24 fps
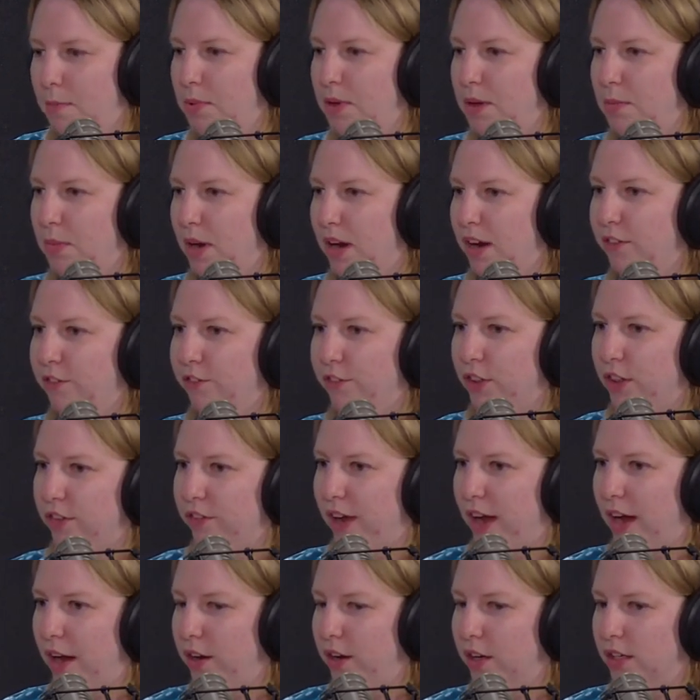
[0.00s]
be mindful
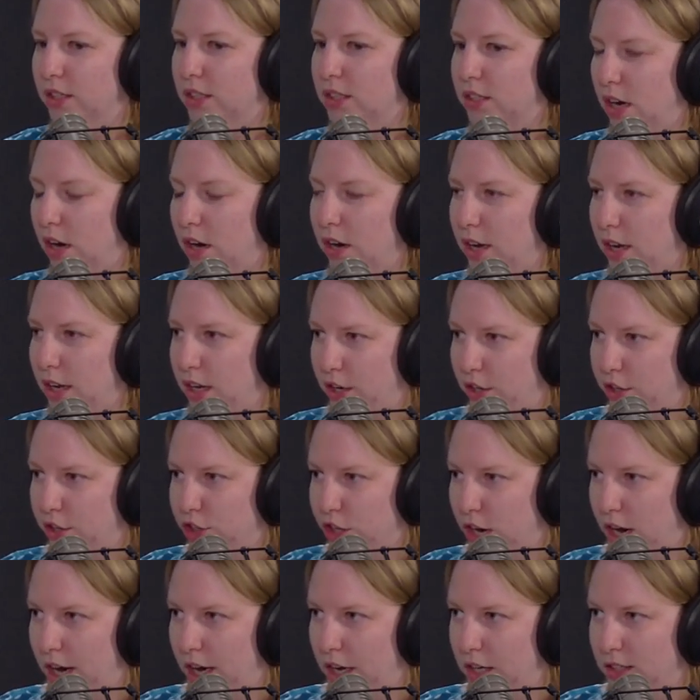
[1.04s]
of how you're starting your
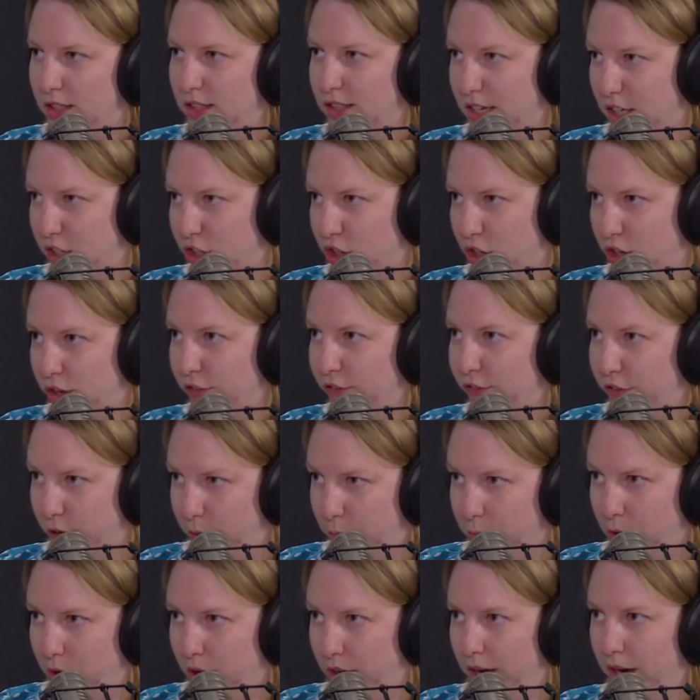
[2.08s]
child's digital
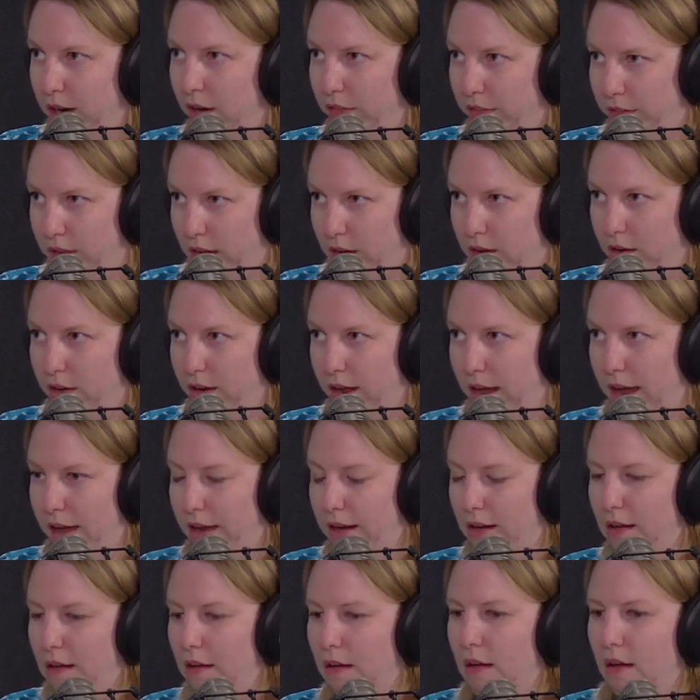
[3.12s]
footprint on the
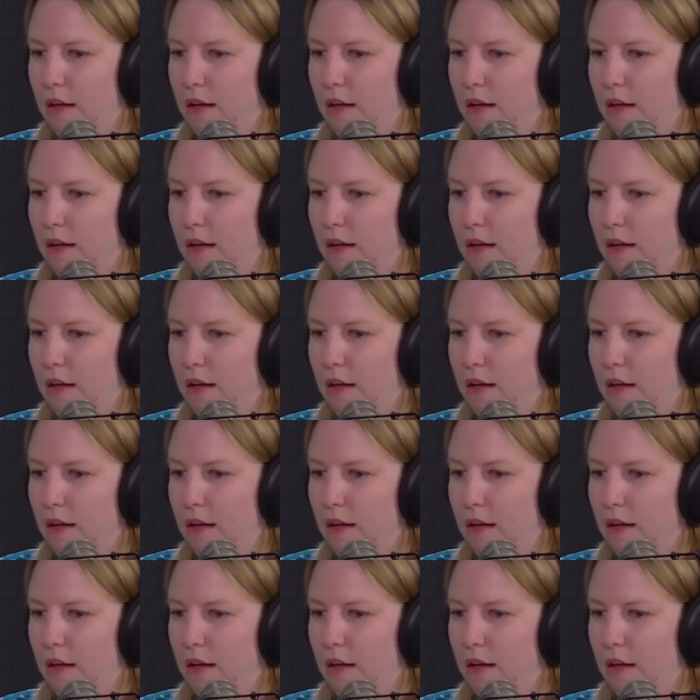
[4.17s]
internet